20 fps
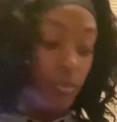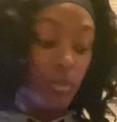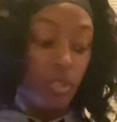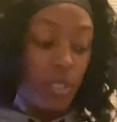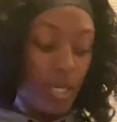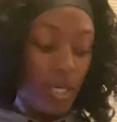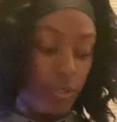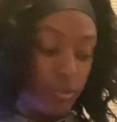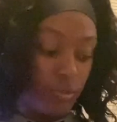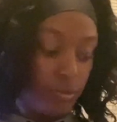of
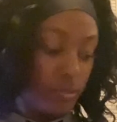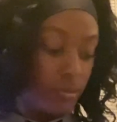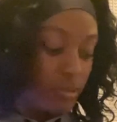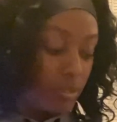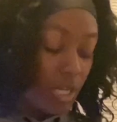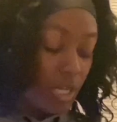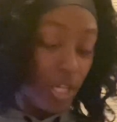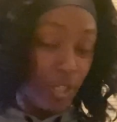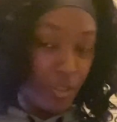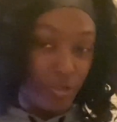color
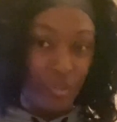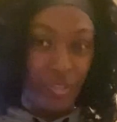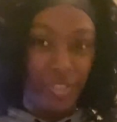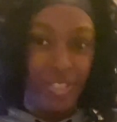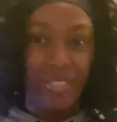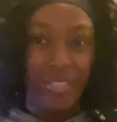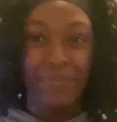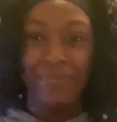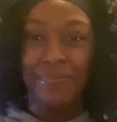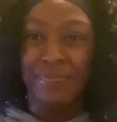
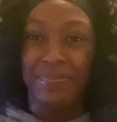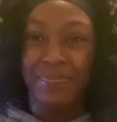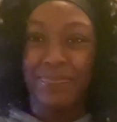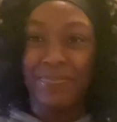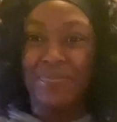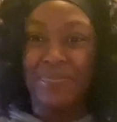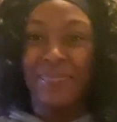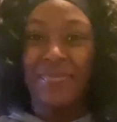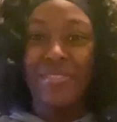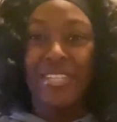colors
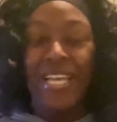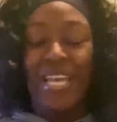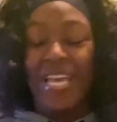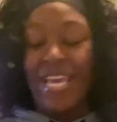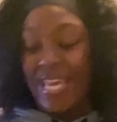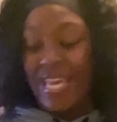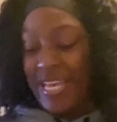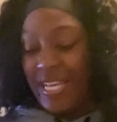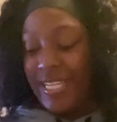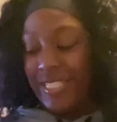
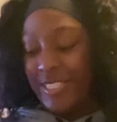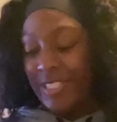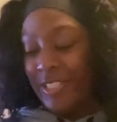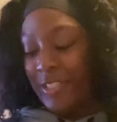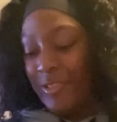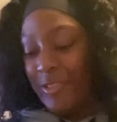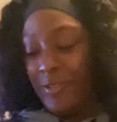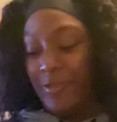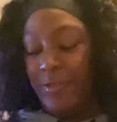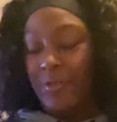
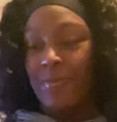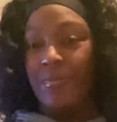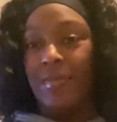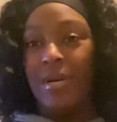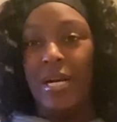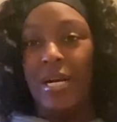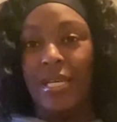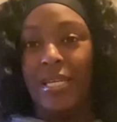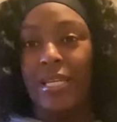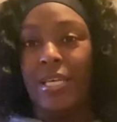into
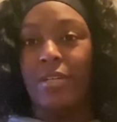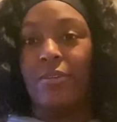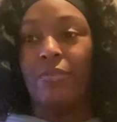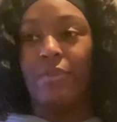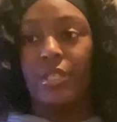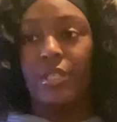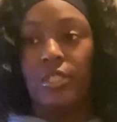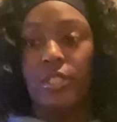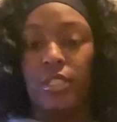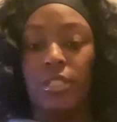my
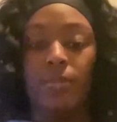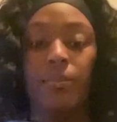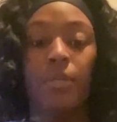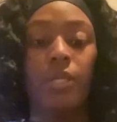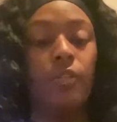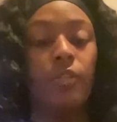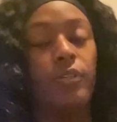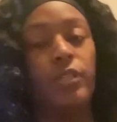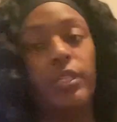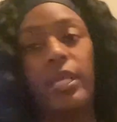decorations but
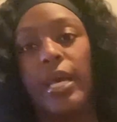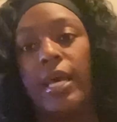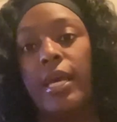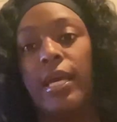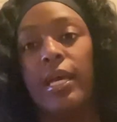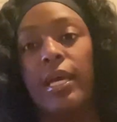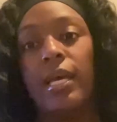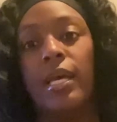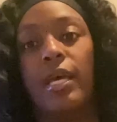other than that